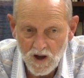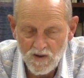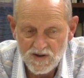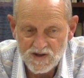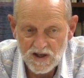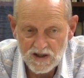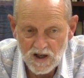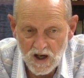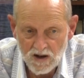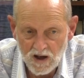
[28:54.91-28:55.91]
And then
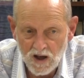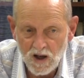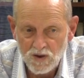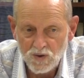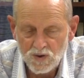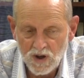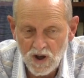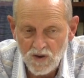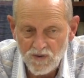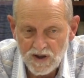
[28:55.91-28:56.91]
sankhara dukkha,
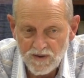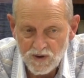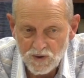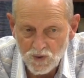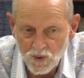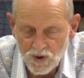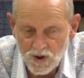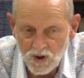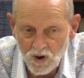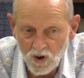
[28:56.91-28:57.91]
the, the
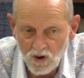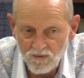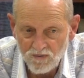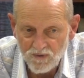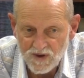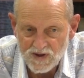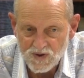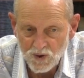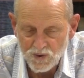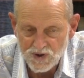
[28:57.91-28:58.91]
dukkha of
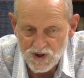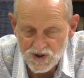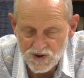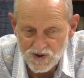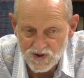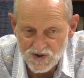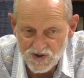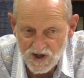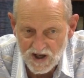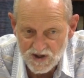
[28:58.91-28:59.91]
these conditioned
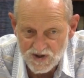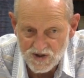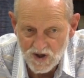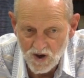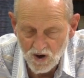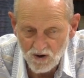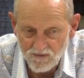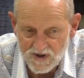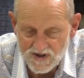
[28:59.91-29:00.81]
states, of